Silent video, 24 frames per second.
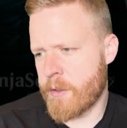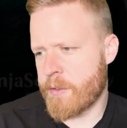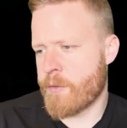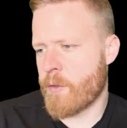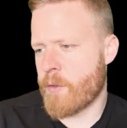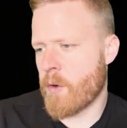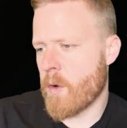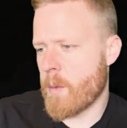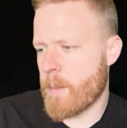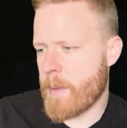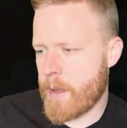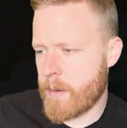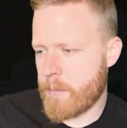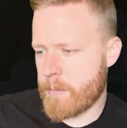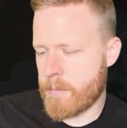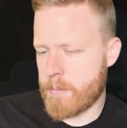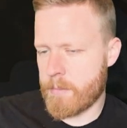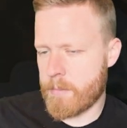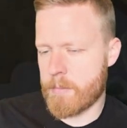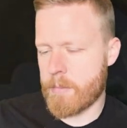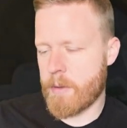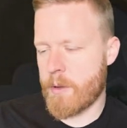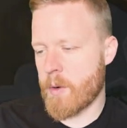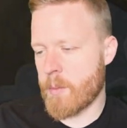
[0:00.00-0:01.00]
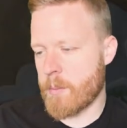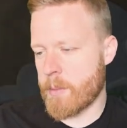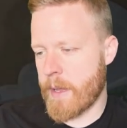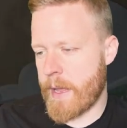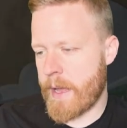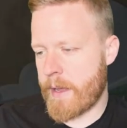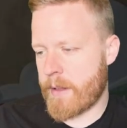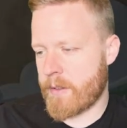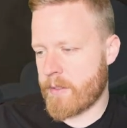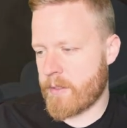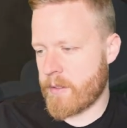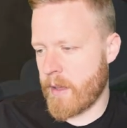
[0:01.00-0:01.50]
format, mono
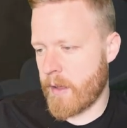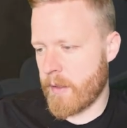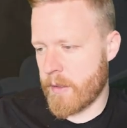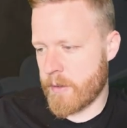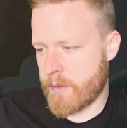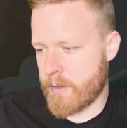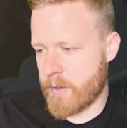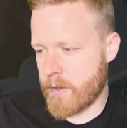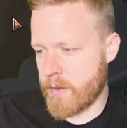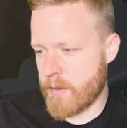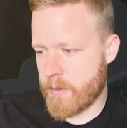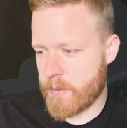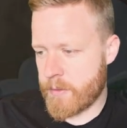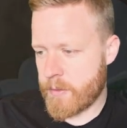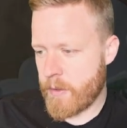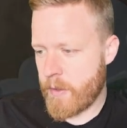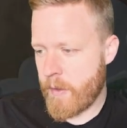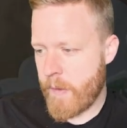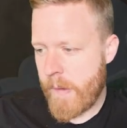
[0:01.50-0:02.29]
black skeletons.